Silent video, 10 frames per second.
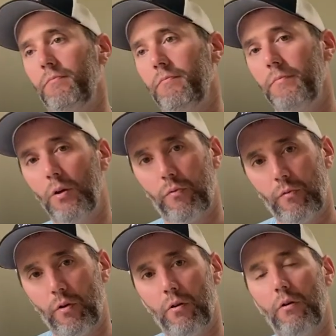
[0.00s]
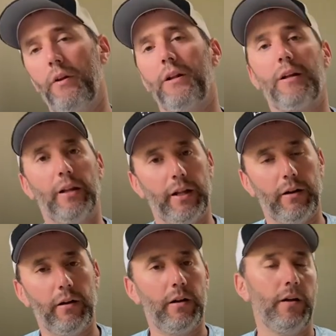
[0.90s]
Milford and
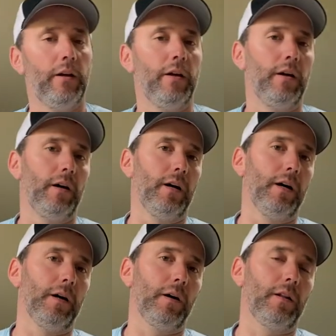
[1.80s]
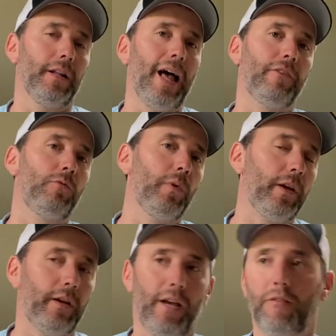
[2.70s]
Clinton last
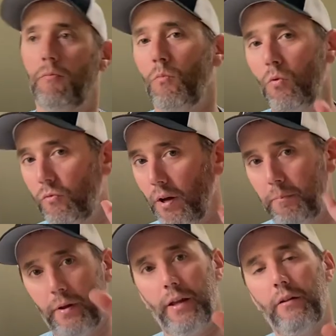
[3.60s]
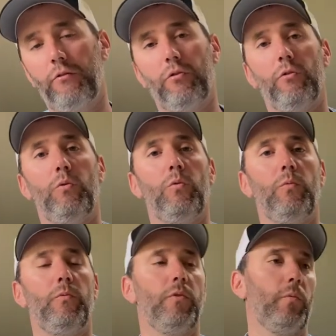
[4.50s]
week have moved up
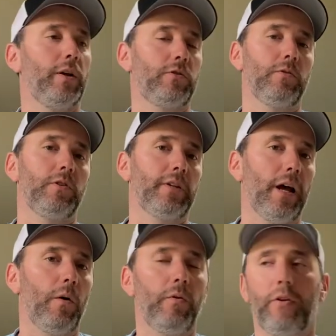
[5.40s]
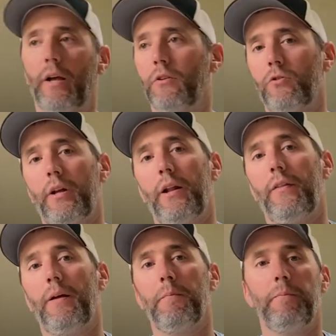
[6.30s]
into the Western Sound. Guys are getting
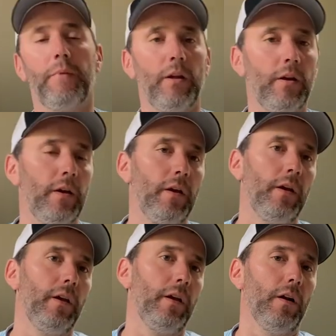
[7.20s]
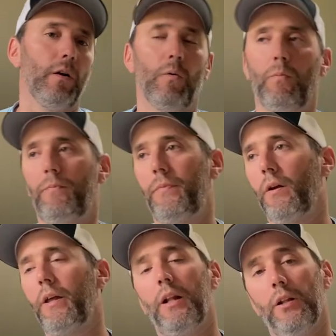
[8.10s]
them, you know,
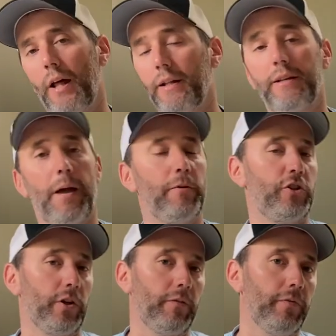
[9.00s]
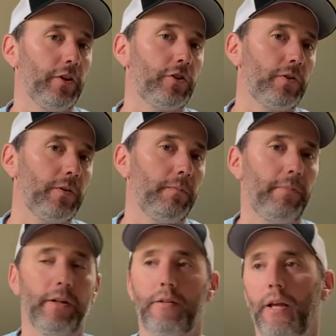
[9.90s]
a lot of diamond jig fish
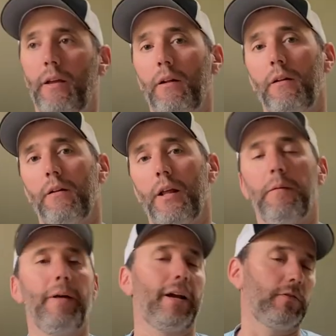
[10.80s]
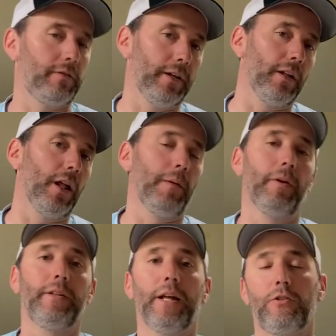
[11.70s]
being taken, and Max will tell you a lot
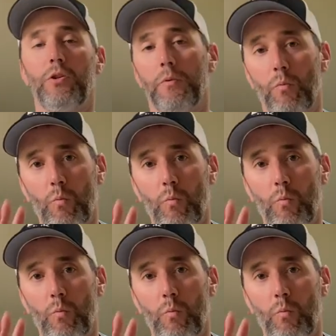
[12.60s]
about that too, but